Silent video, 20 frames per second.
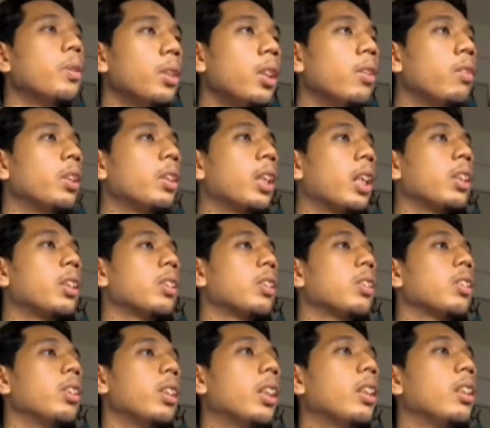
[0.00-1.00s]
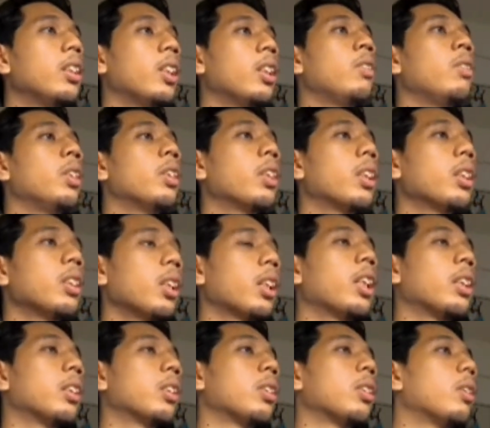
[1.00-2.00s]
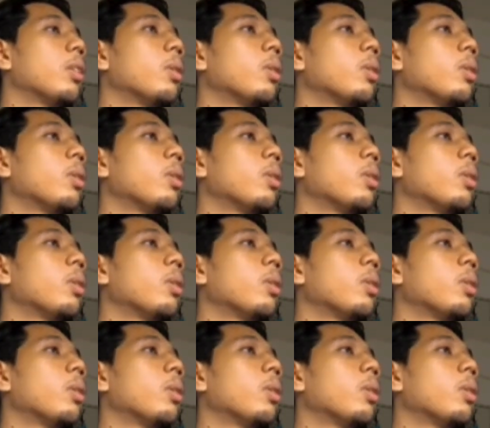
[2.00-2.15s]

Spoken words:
delivery task in the delivery task class.